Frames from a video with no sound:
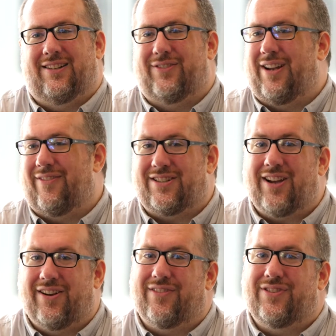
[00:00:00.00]
We have a
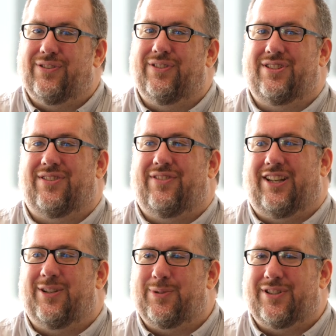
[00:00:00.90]
ton of tools
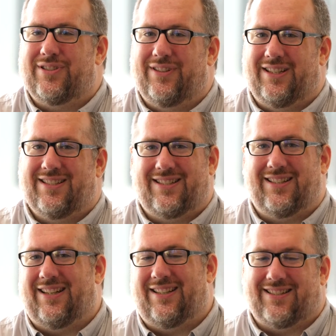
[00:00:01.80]
available to us
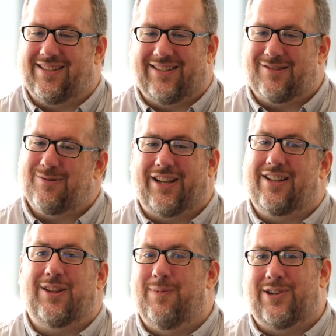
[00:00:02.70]
today. It's
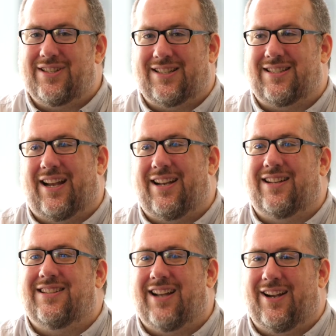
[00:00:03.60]
like the most
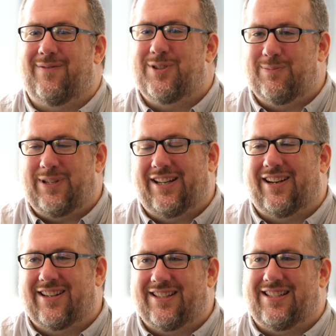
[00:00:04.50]
exciting time to be an
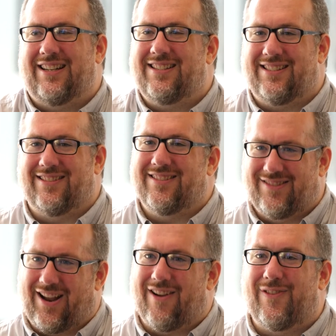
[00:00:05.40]
architect and
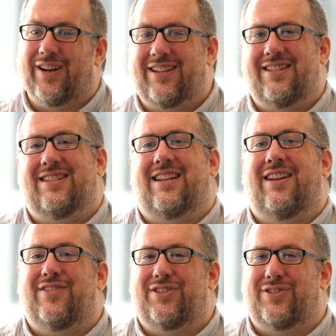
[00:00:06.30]
work in
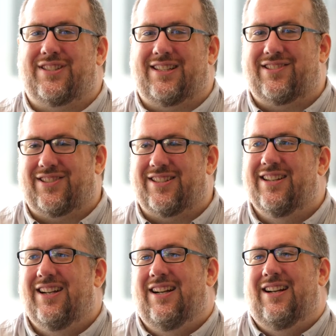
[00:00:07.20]
design visualization.
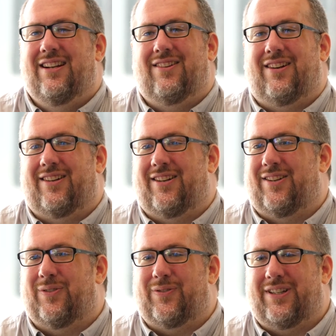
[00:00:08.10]

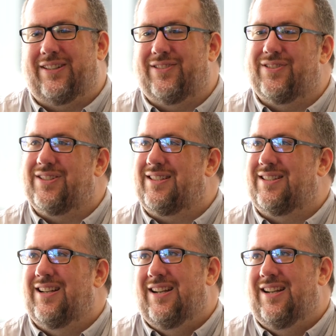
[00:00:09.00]
We use